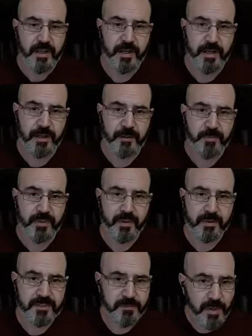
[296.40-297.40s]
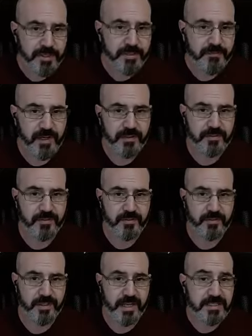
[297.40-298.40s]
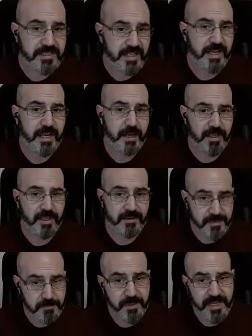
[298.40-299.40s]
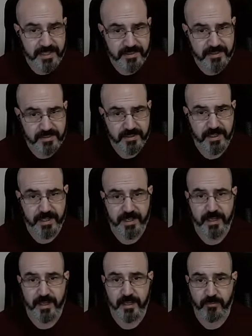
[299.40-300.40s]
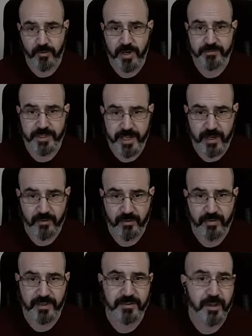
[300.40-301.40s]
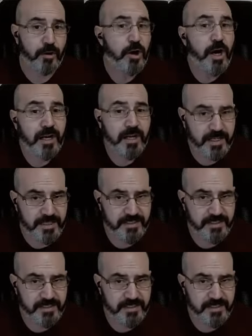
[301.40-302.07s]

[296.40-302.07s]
Smart devices can take up a lot of space around the house and they are ugly